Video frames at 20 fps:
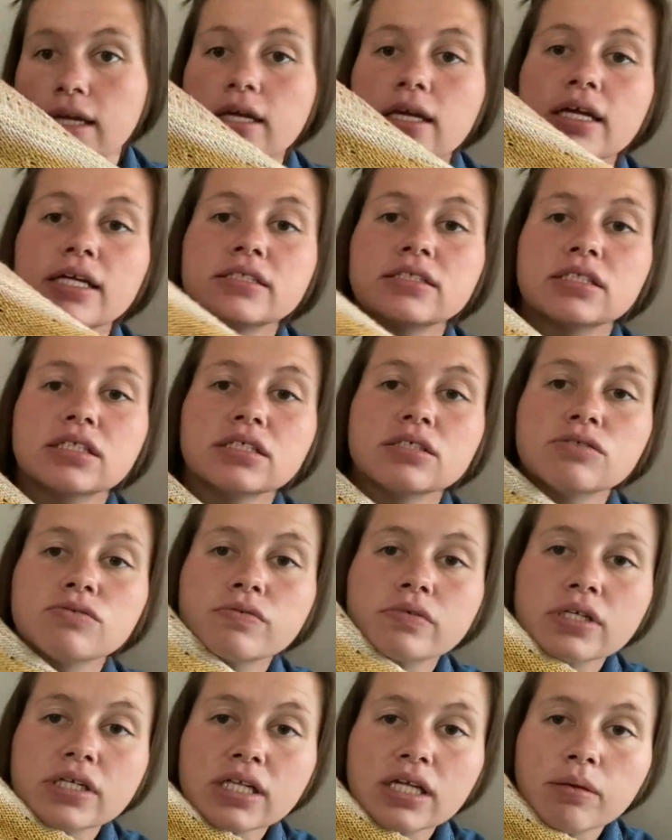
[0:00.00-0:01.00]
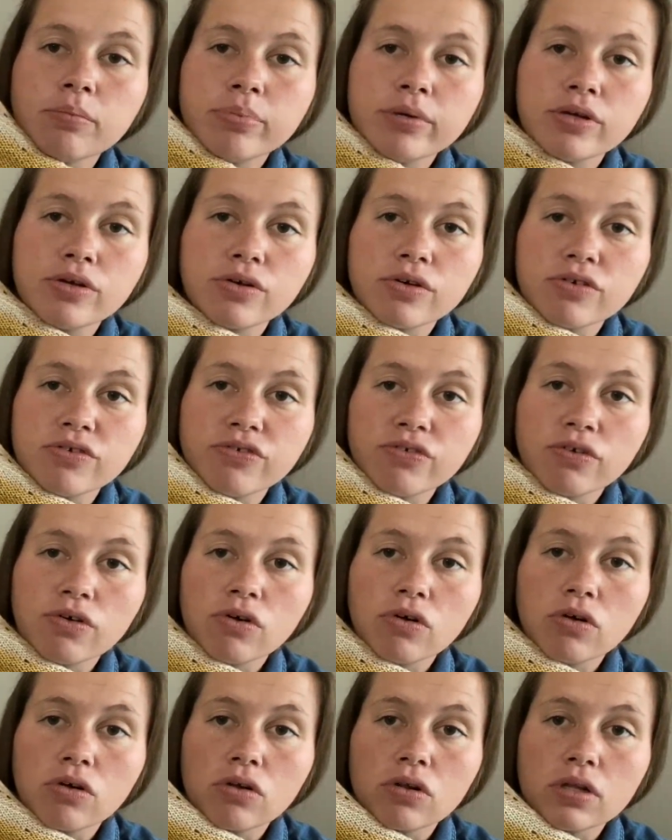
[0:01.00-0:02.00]
It's this really
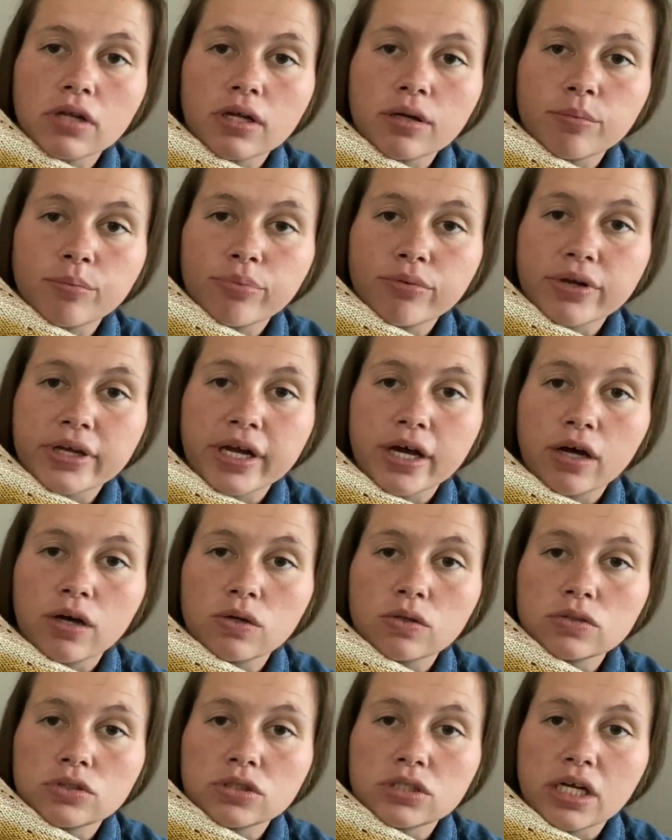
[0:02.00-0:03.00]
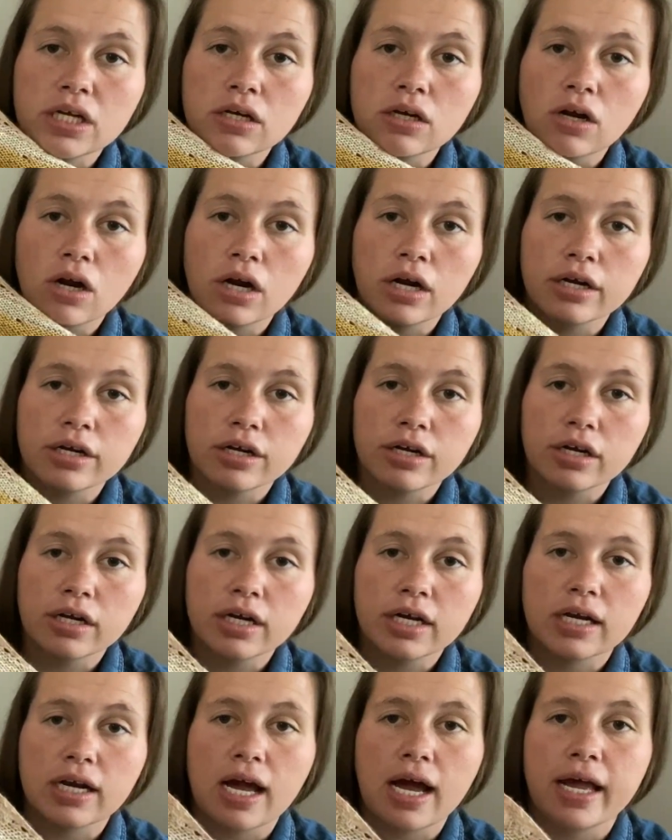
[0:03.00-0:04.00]
beautiful brioche and garter
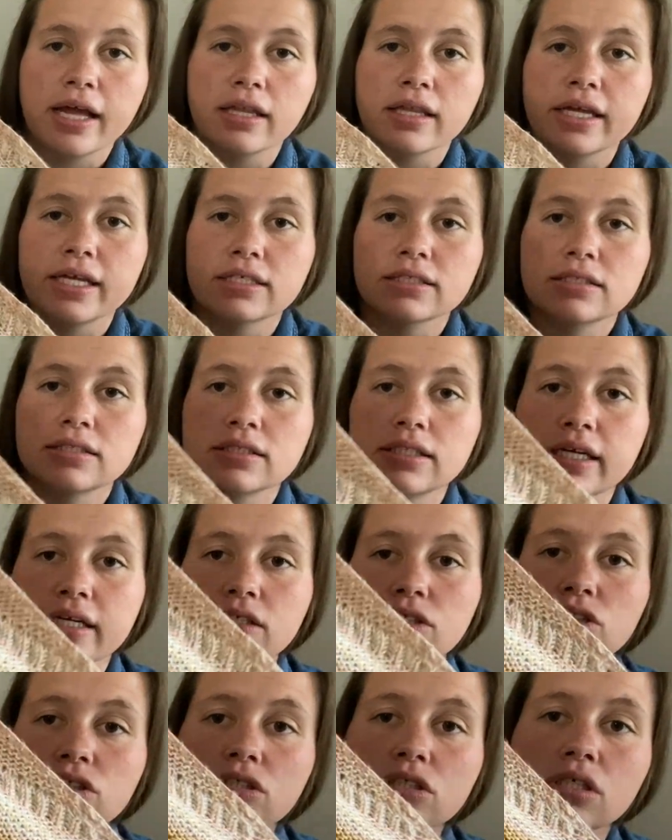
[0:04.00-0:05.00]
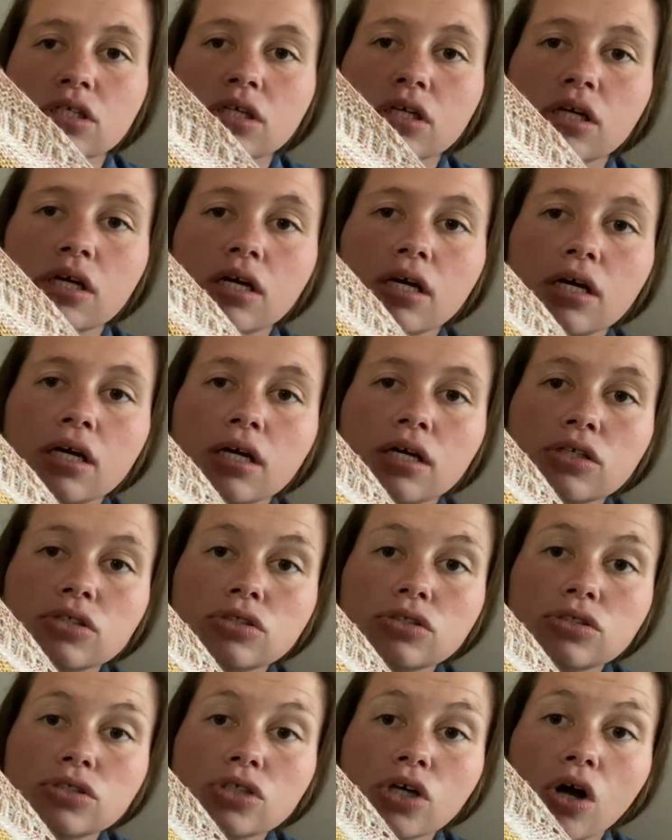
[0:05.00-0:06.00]
and eyelet stitch
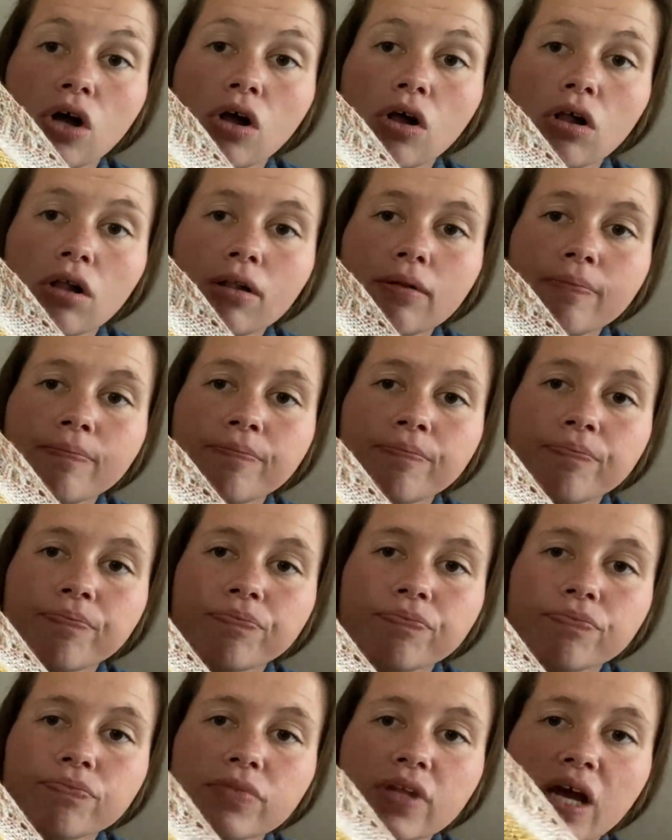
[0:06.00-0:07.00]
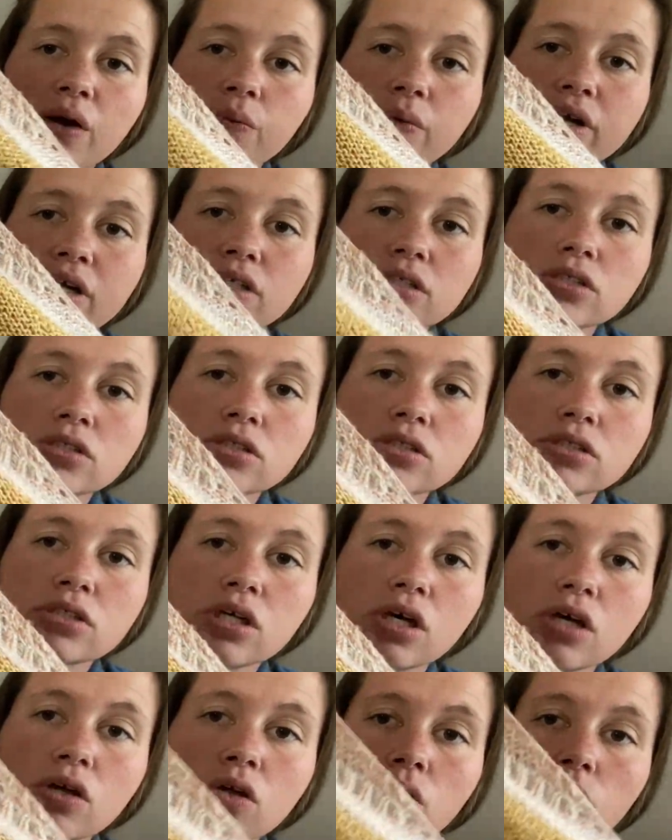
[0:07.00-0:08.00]
shawl that works
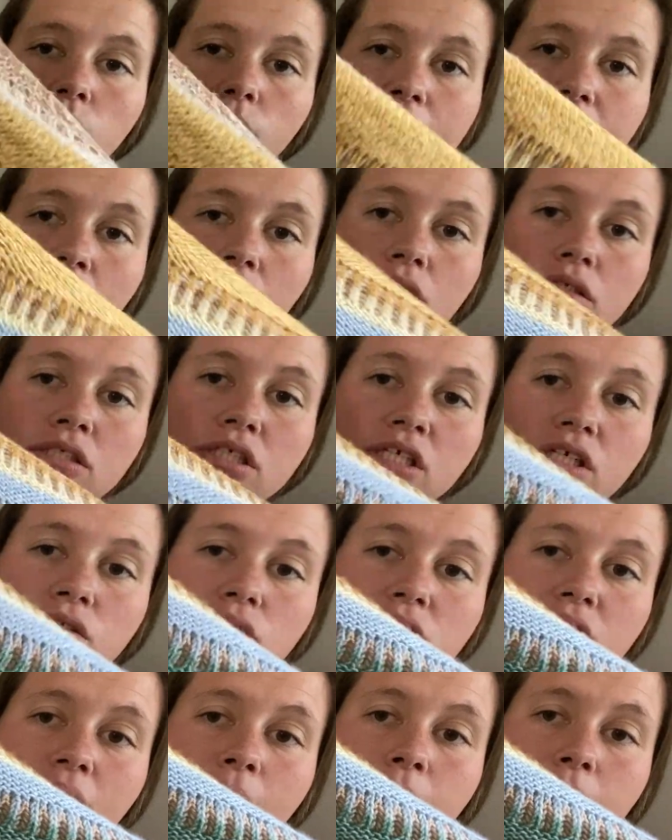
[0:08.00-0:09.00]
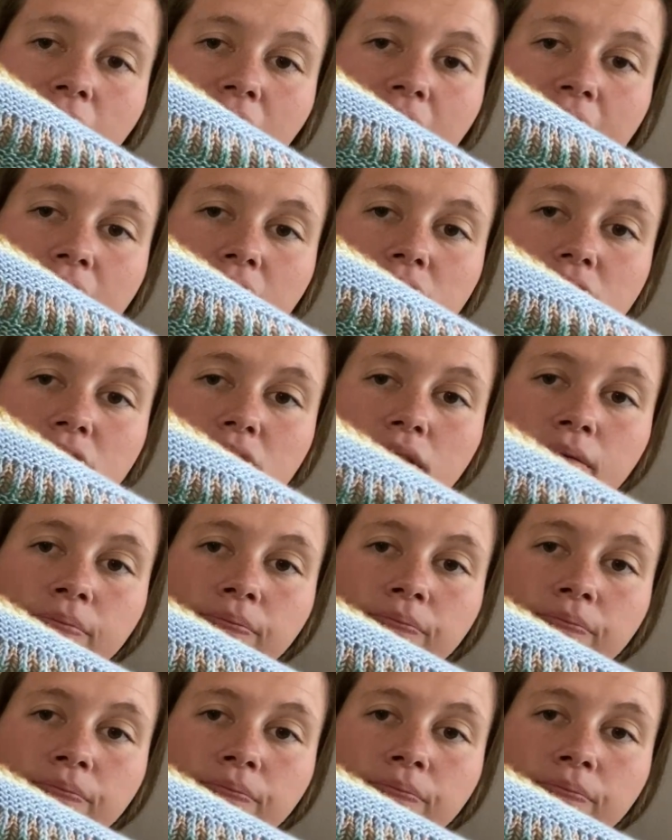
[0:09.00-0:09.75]
so well to use up minis.